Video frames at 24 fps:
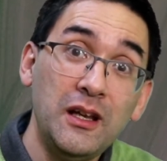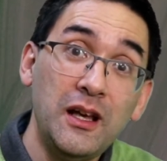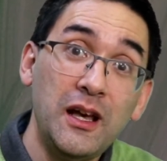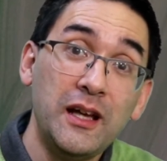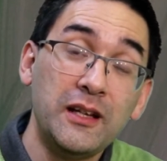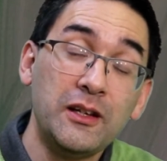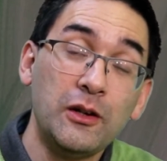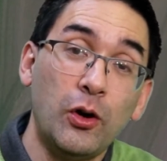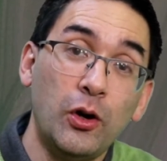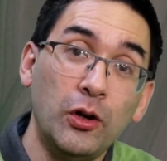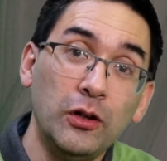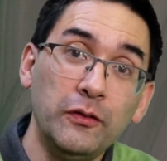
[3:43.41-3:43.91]

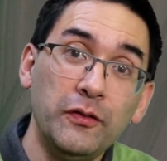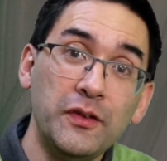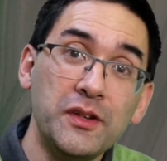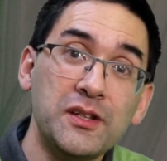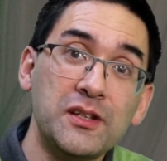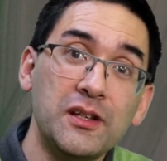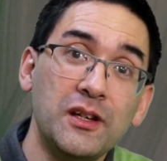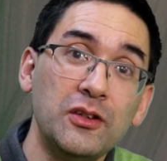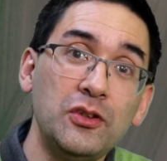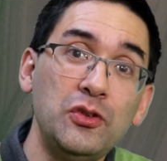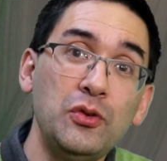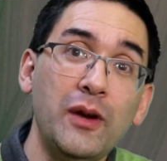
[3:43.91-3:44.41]
and all of a
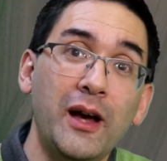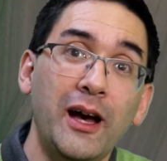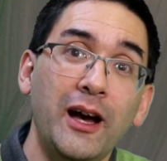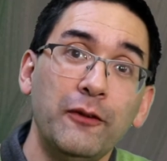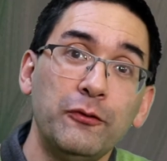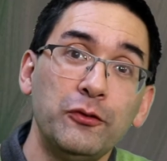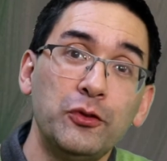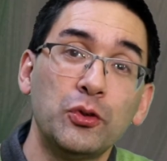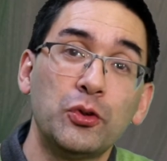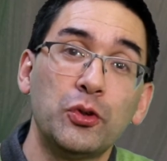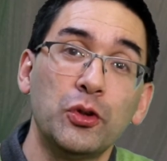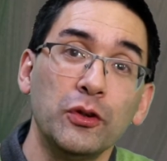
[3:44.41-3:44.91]
sudden you
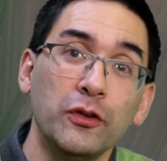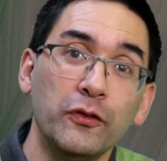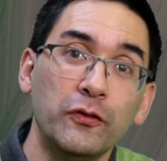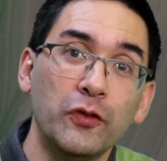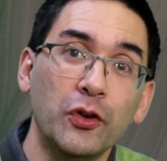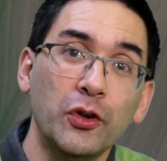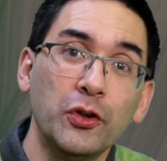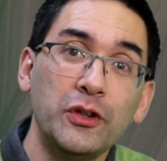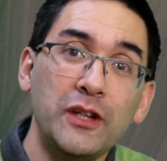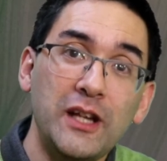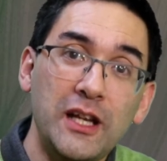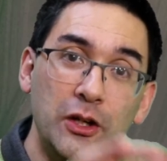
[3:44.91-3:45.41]
have to
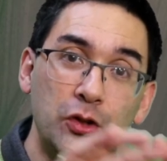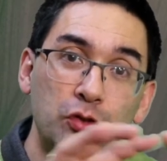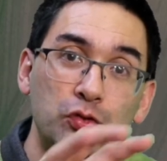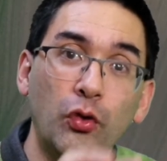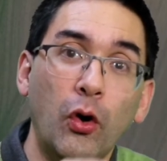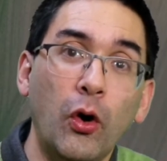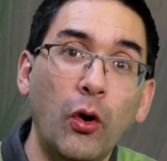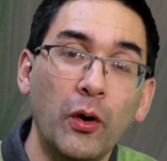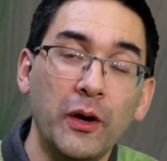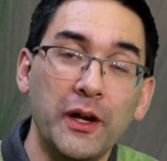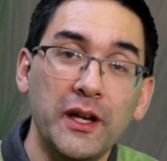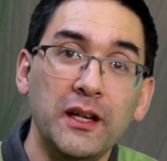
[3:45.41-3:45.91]
convert a
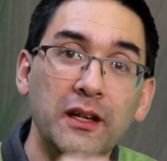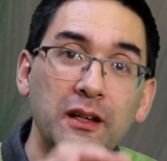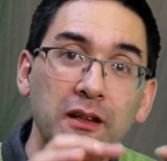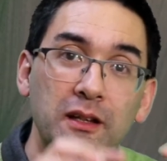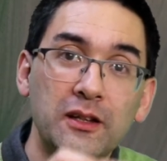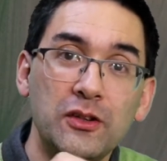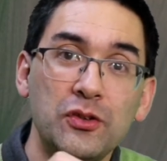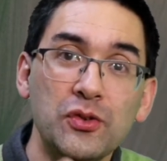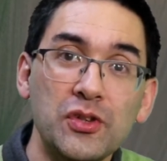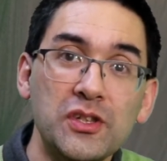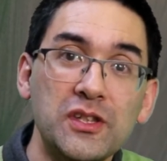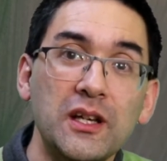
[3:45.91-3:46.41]
drawing
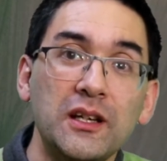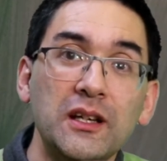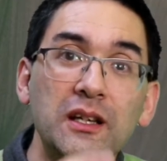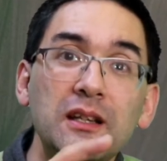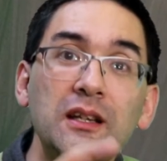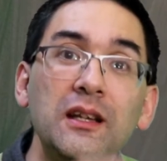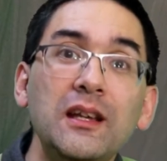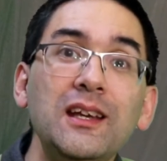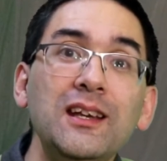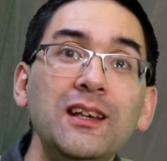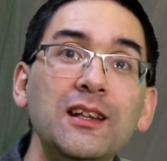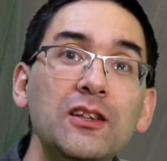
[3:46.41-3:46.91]
that you
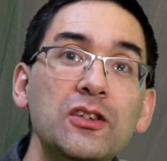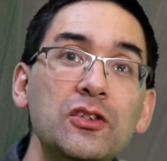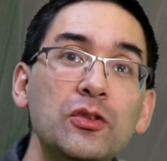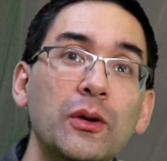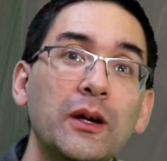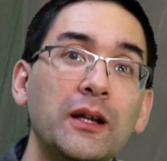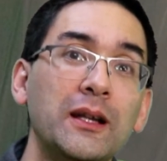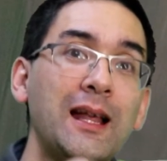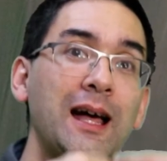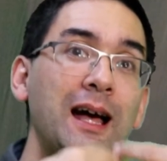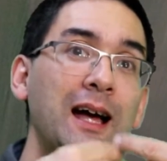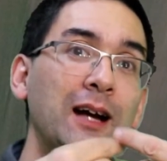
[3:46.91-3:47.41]
studied into
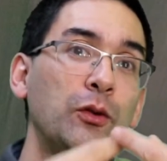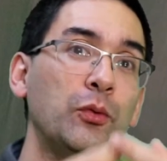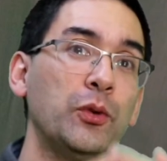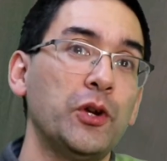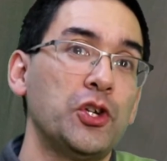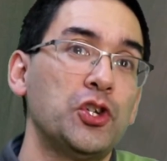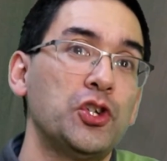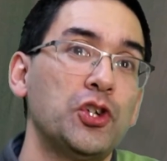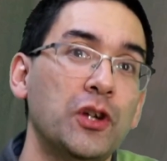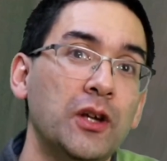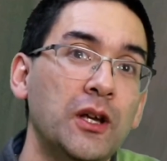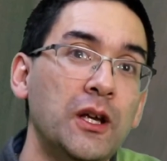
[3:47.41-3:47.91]
a
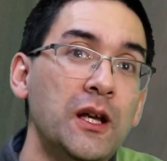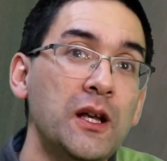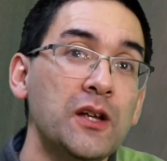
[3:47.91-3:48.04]
language.